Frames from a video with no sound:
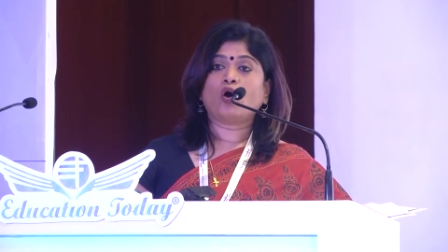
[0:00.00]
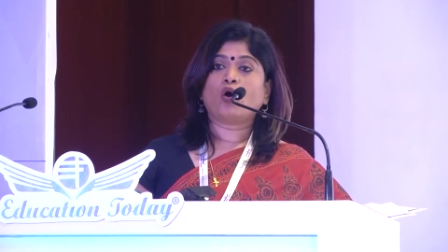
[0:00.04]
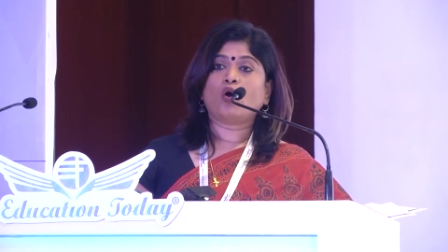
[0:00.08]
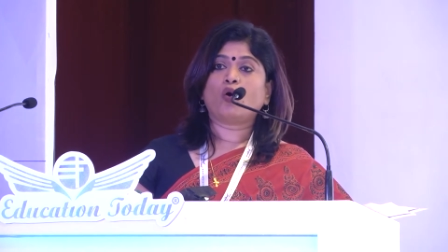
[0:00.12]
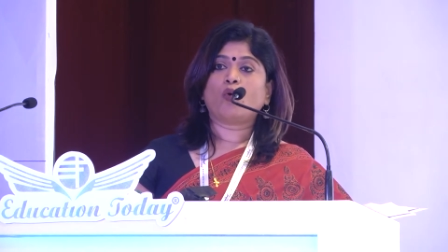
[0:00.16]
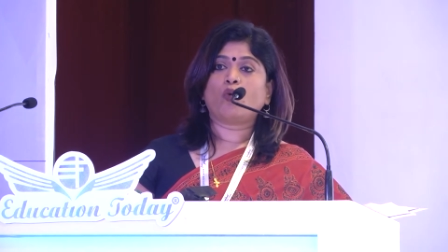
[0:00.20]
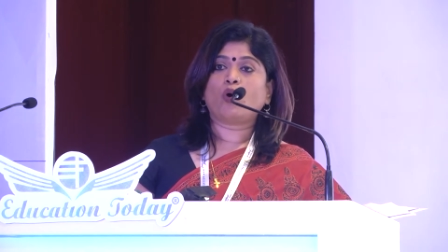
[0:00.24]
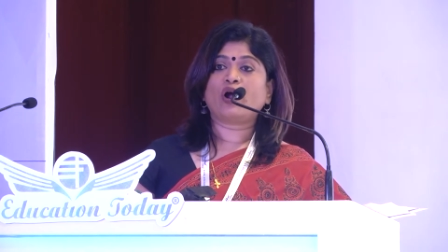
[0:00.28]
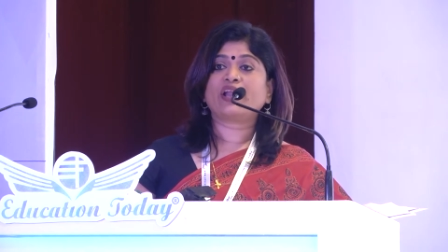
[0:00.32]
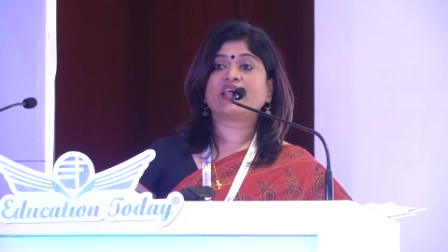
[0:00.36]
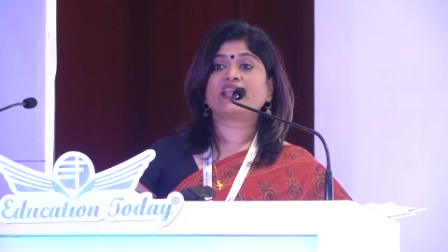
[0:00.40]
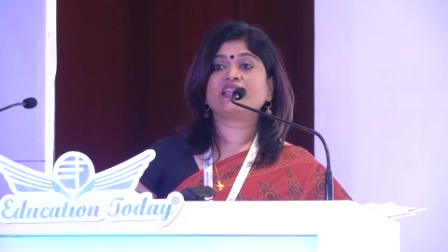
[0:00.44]

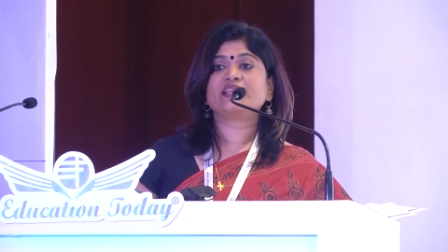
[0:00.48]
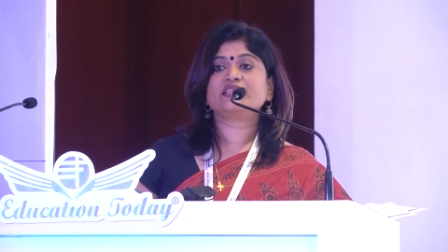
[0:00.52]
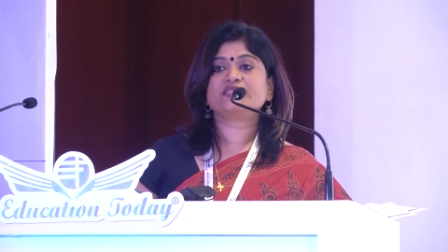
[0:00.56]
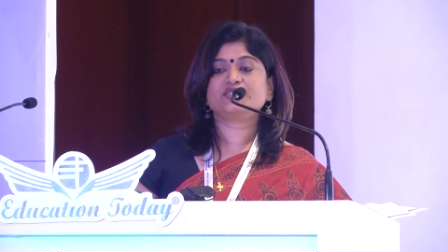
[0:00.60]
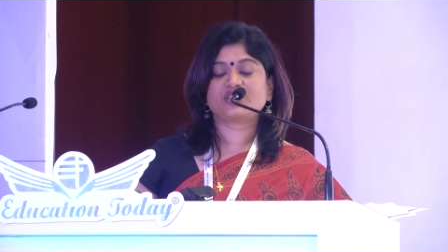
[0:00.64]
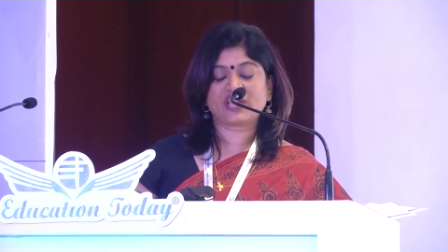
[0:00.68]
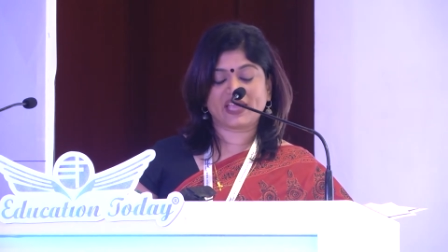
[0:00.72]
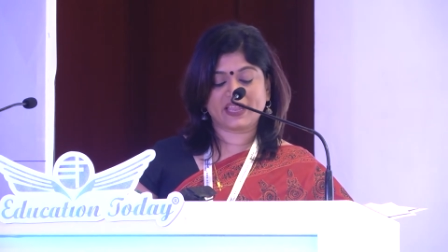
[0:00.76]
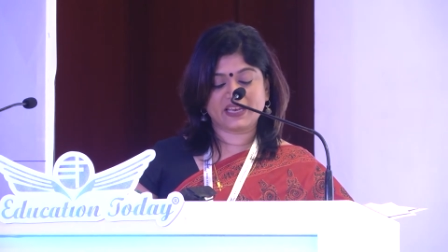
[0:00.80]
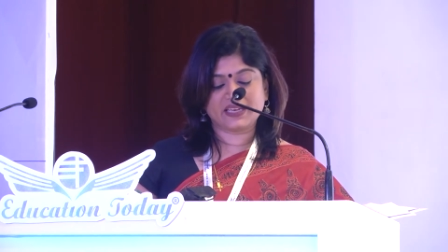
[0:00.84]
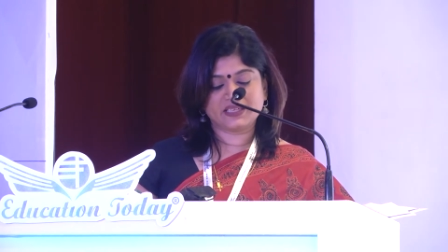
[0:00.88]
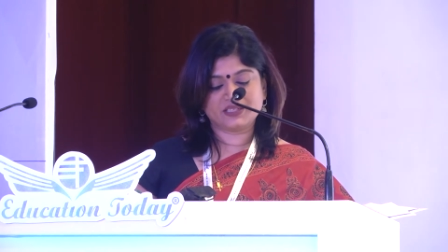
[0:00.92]
what are the
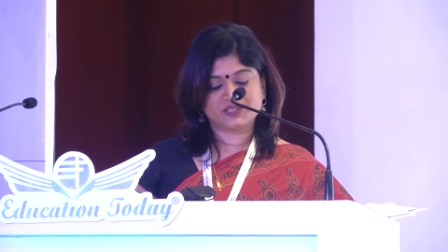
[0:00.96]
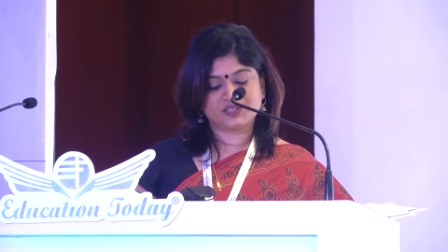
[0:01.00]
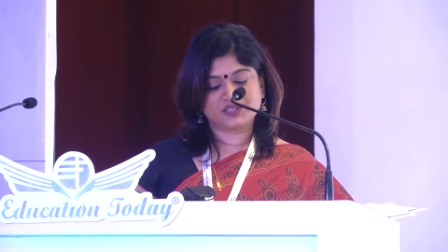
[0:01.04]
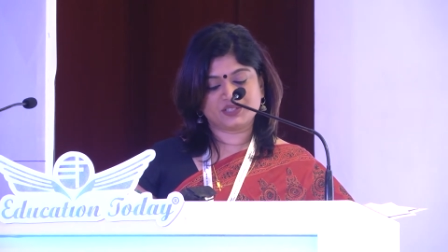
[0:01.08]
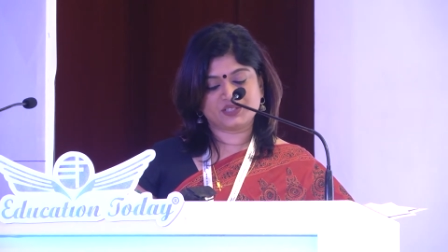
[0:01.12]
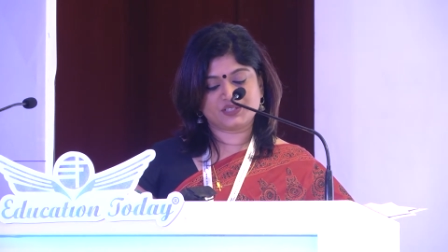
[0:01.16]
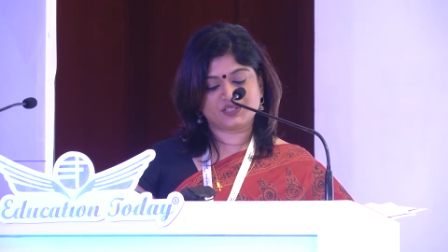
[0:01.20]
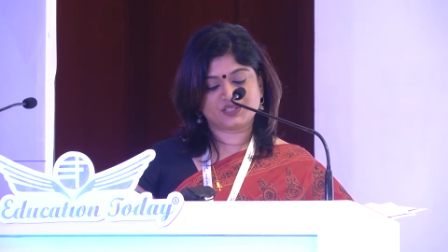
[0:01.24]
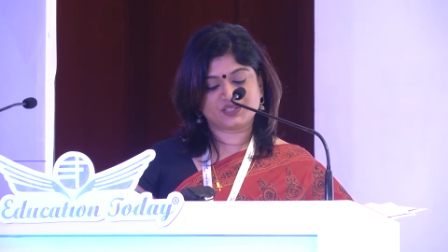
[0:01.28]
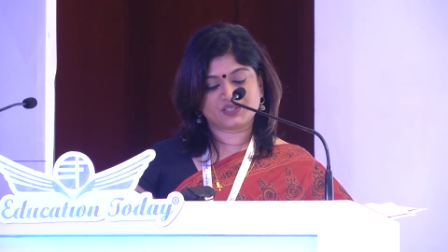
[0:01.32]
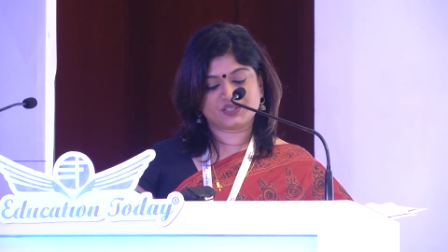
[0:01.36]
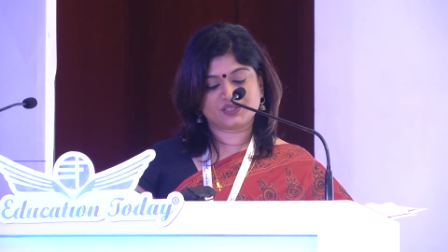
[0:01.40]

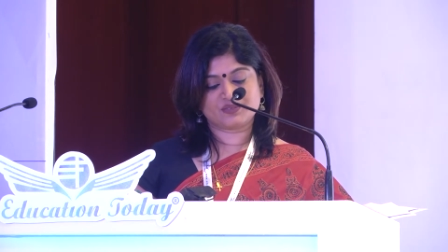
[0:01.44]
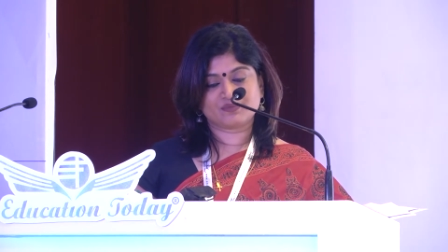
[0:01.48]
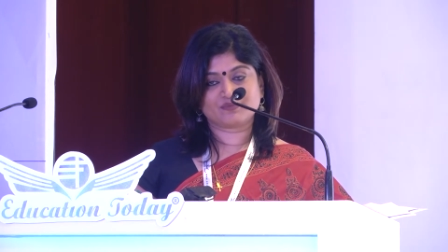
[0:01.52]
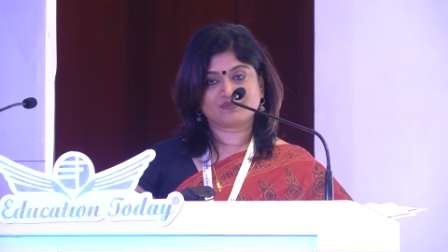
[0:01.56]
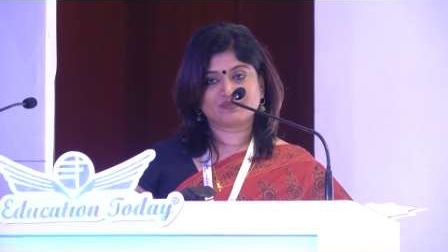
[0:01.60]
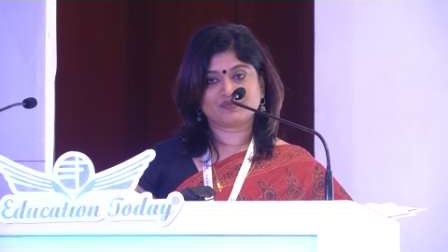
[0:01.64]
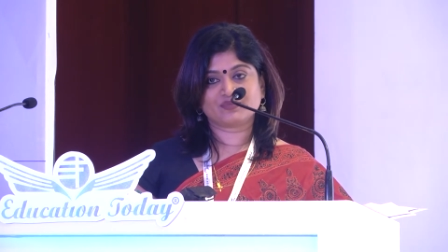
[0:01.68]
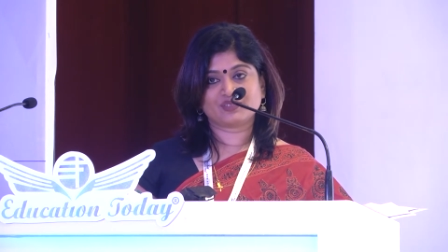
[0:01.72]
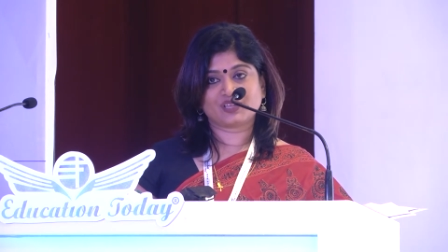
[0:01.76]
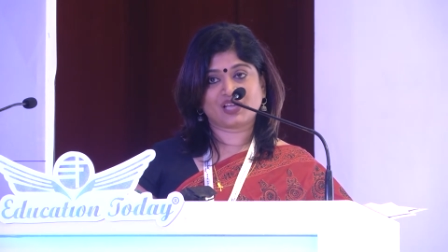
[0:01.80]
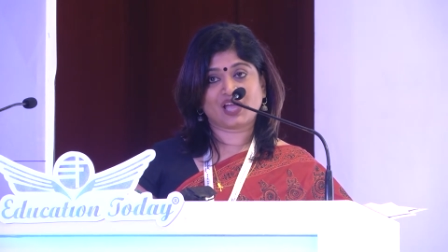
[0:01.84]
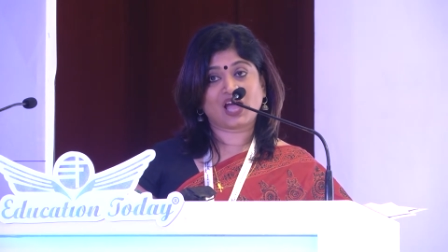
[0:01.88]
challenges?
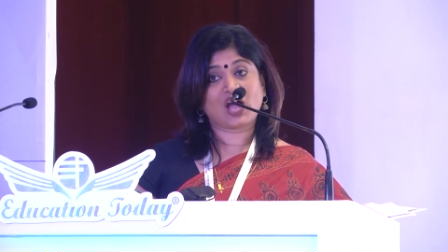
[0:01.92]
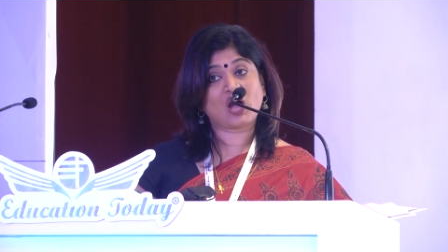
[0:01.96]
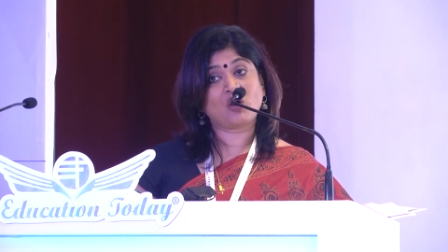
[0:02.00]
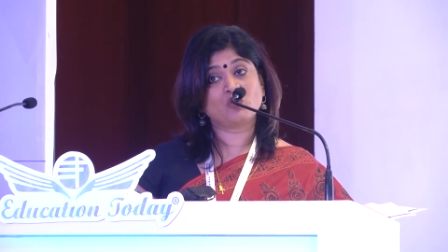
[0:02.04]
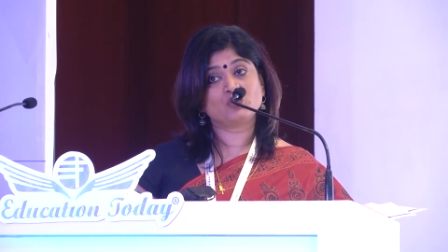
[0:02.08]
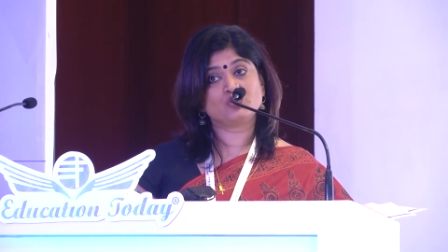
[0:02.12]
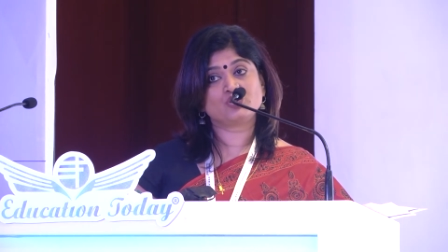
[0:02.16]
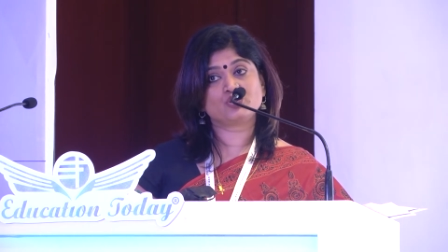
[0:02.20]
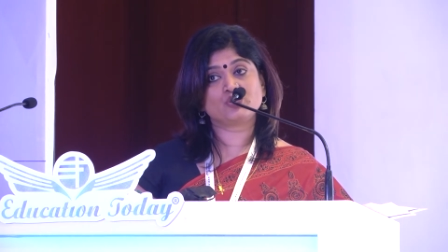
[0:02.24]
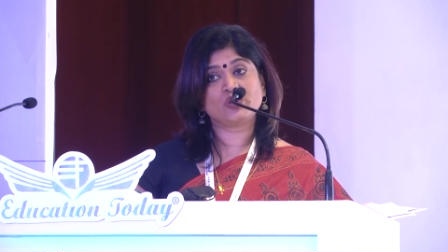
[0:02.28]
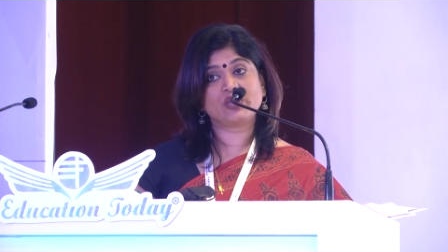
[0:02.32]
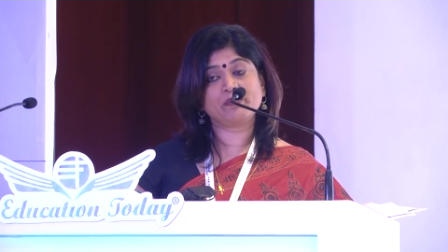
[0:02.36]
How
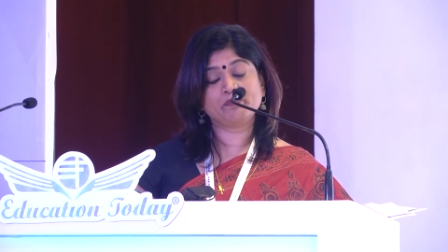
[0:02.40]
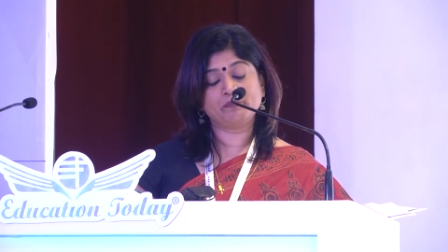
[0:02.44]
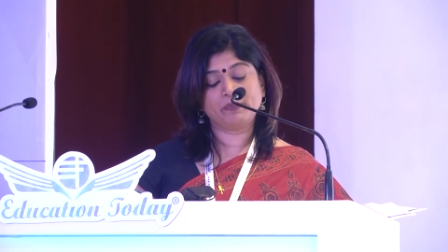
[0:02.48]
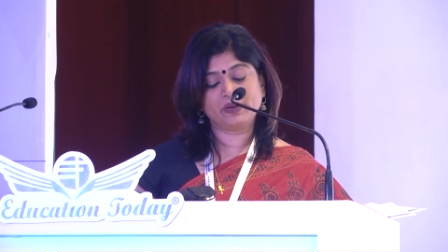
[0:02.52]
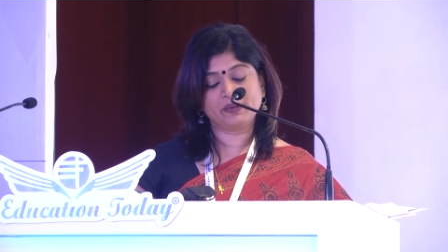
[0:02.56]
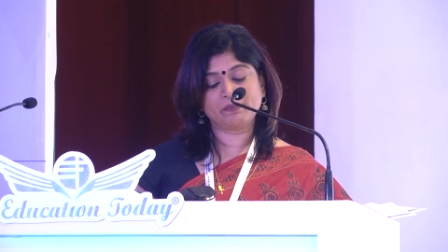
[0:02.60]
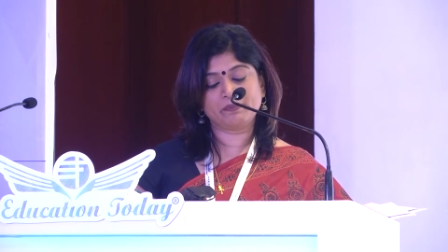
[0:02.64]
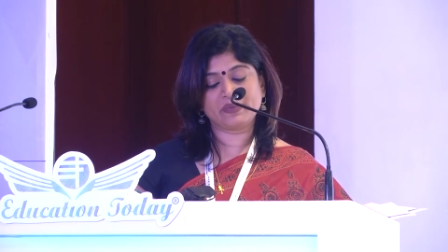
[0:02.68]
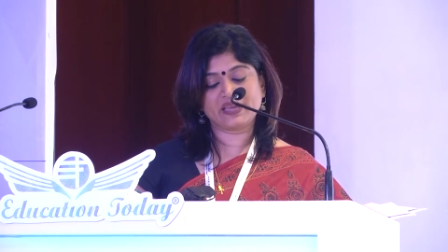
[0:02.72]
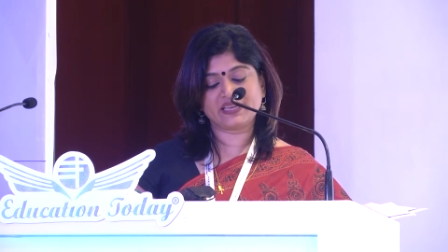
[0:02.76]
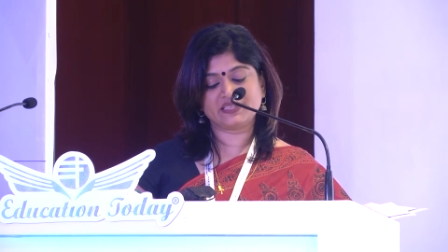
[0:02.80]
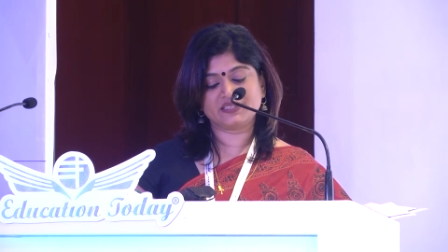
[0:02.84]
to
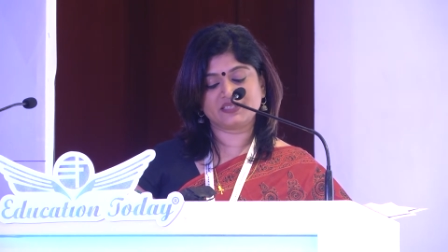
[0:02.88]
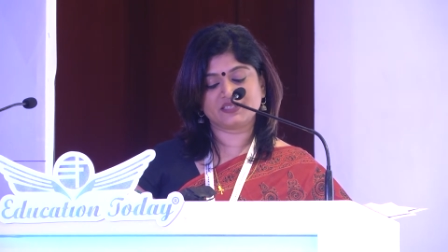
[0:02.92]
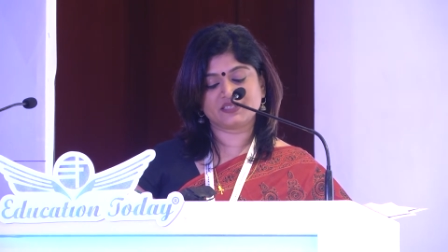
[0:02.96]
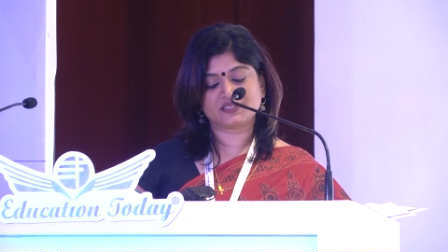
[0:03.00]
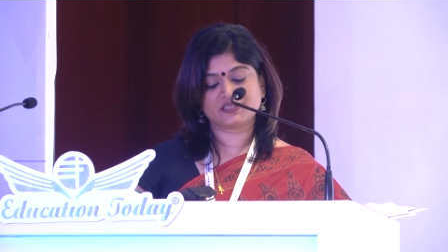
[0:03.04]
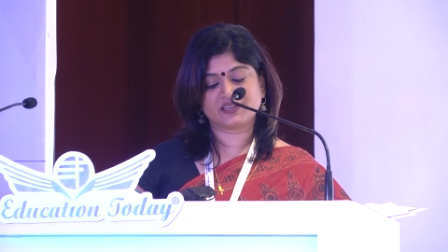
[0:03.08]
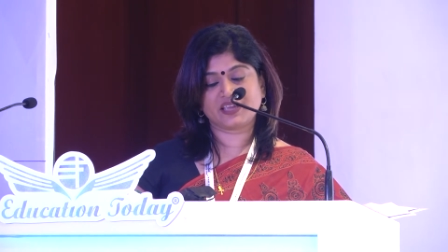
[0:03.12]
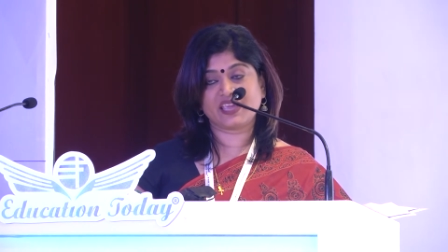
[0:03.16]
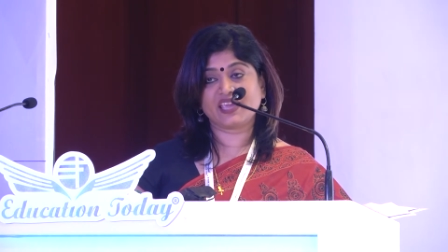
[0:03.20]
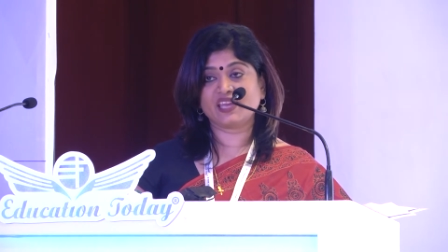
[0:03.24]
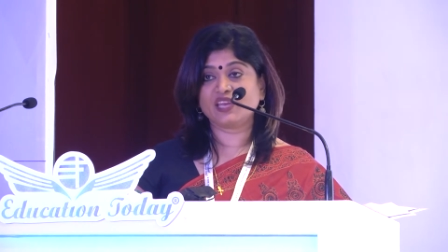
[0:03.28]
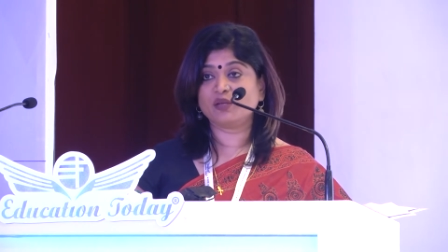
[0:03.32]
implement
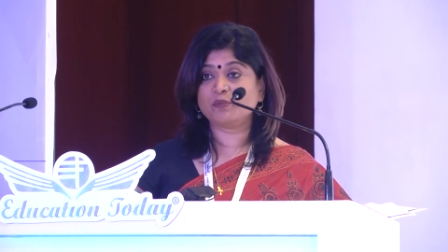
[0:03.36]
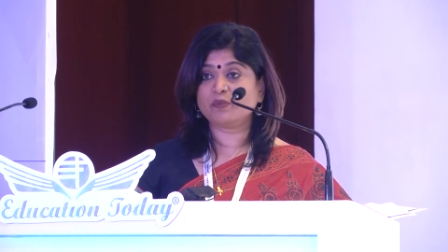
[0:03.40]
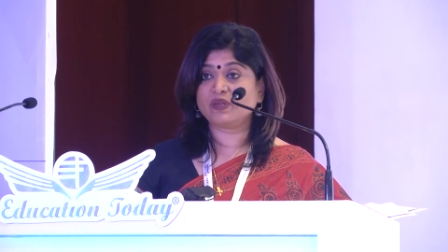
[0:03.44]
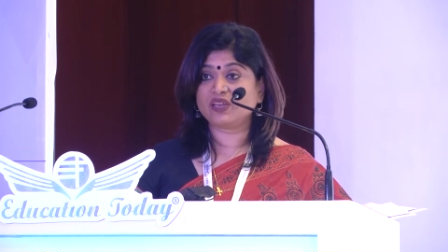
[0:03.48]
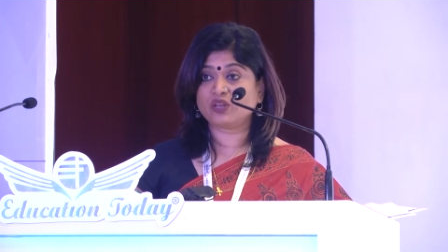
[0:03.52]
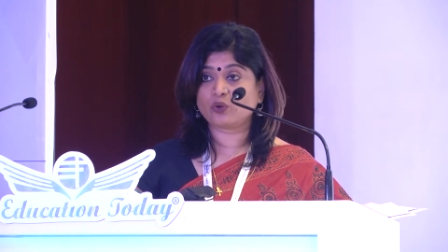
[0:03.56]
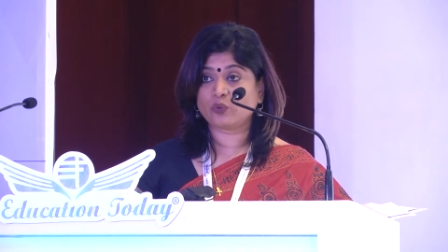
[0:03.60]
NEP